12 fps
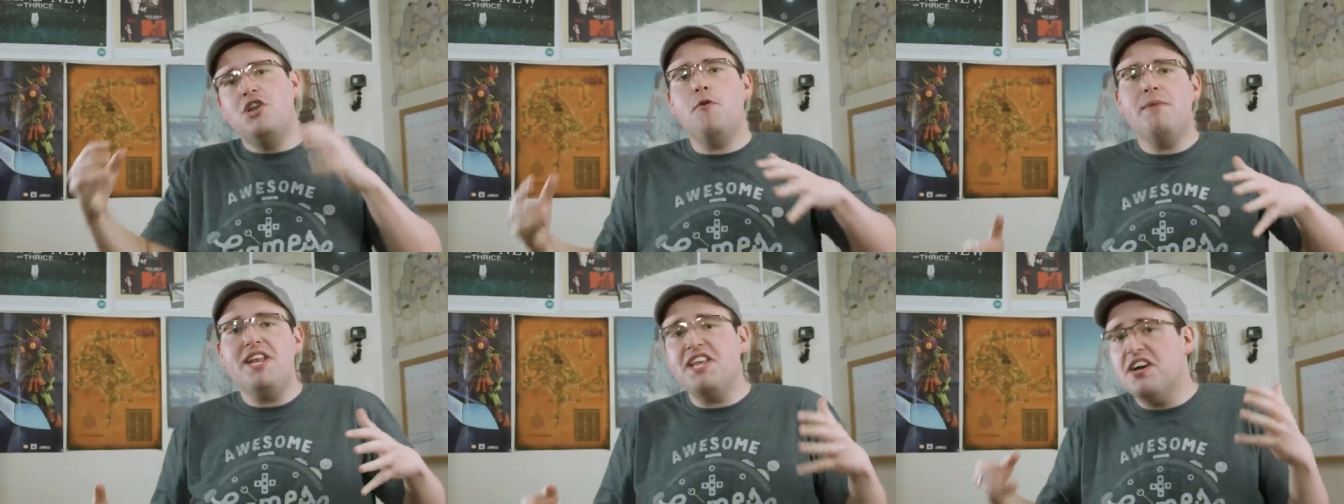No
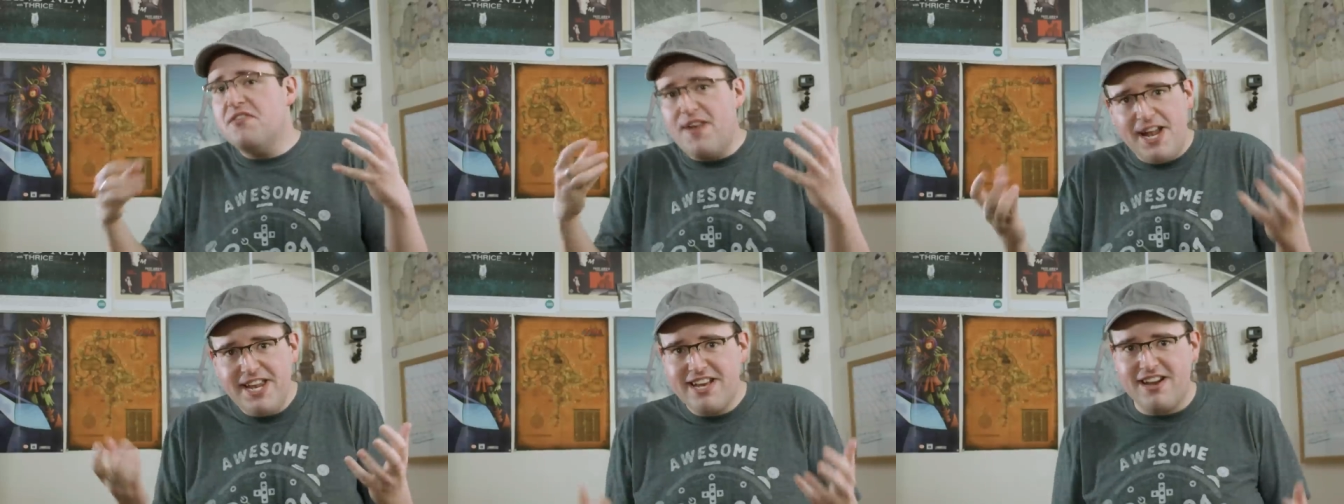media of
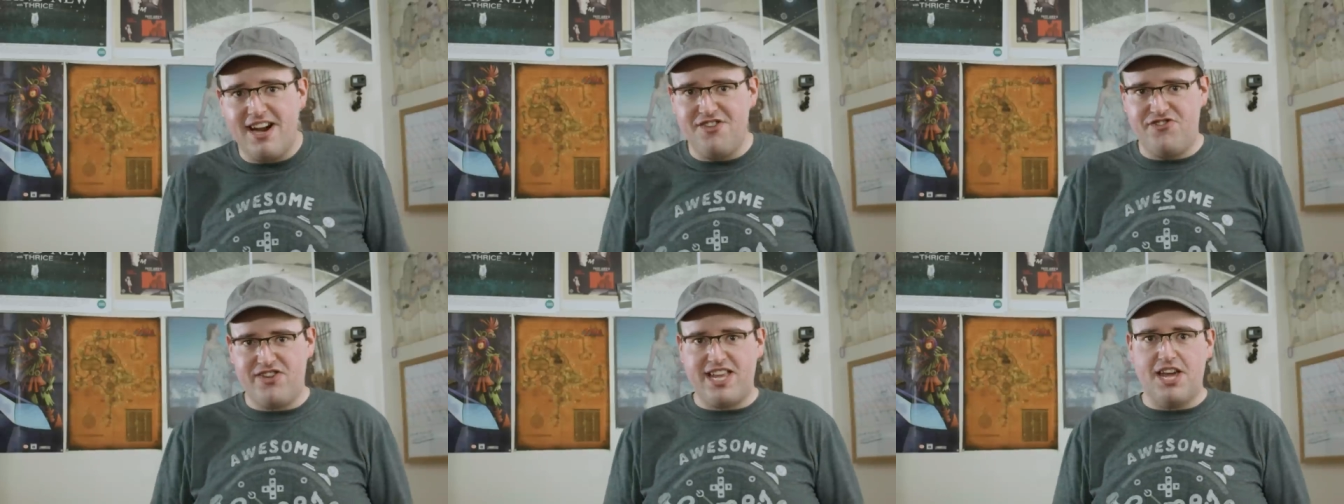any kind
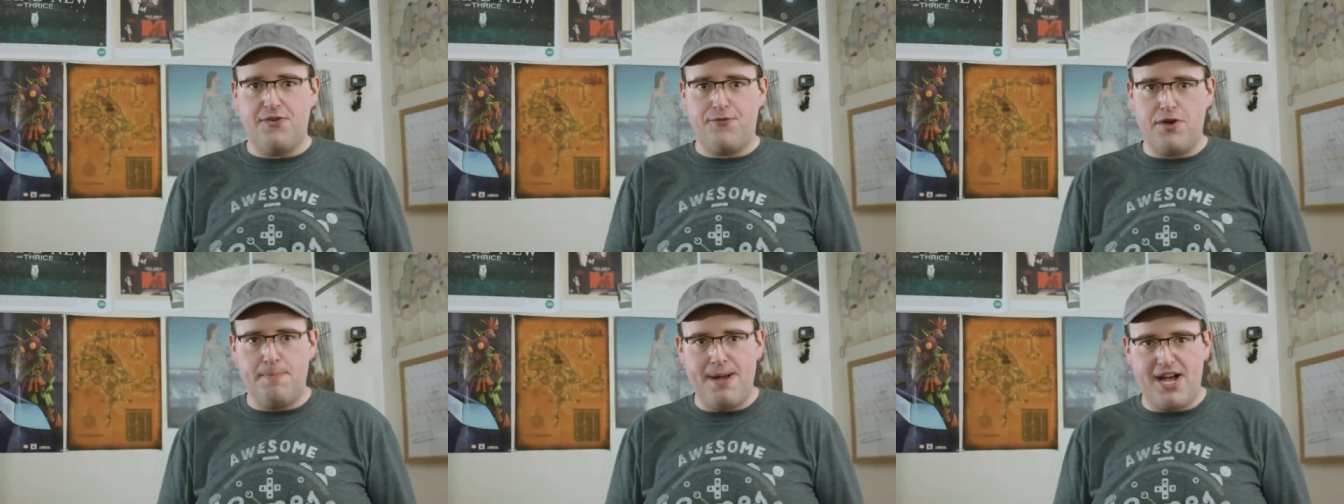should get a
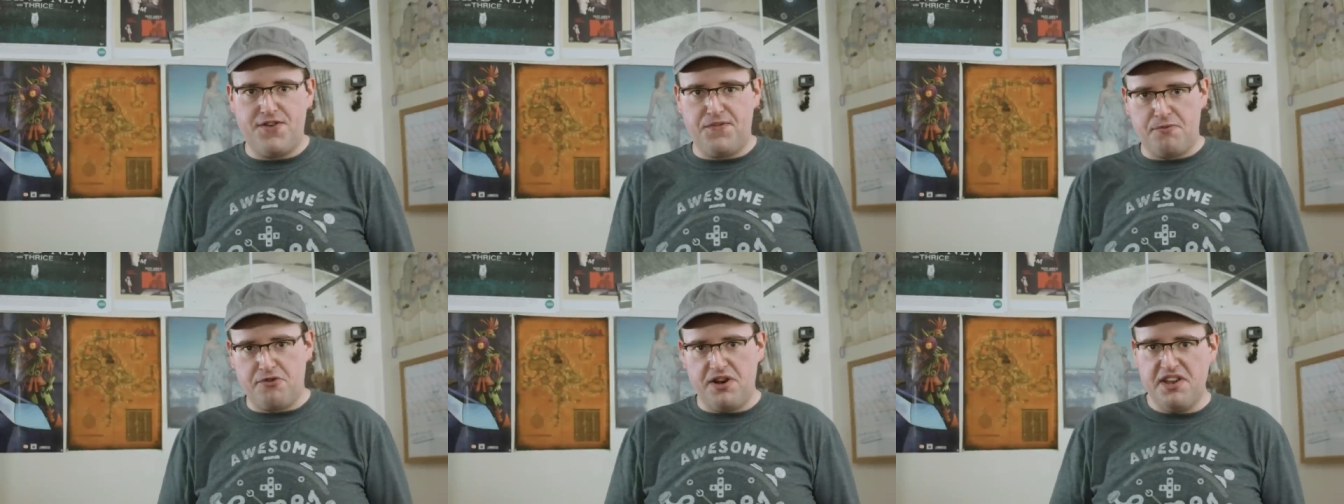free pass
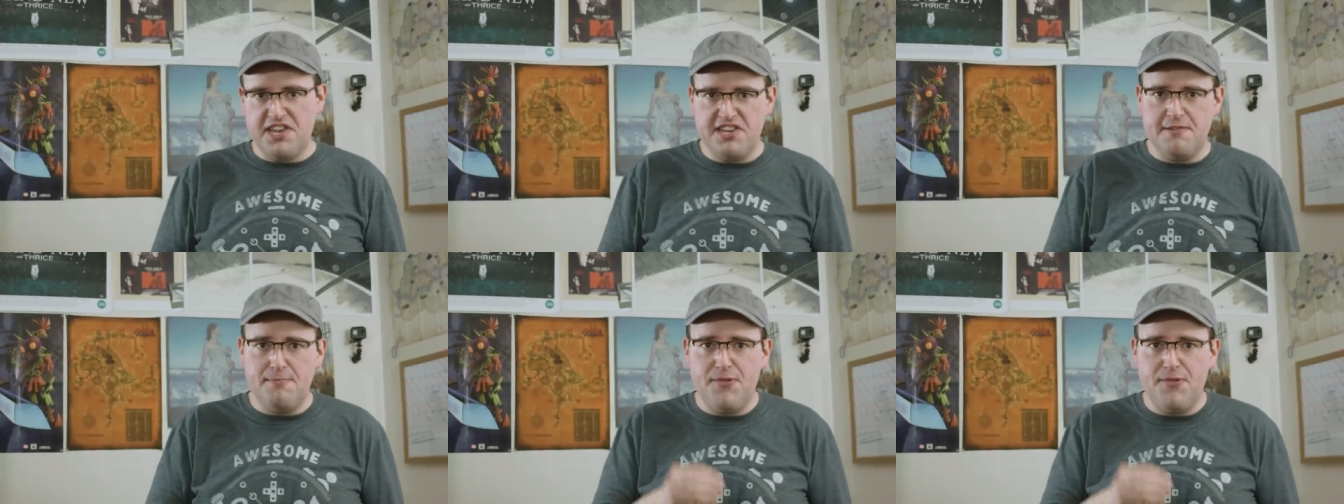from criticism,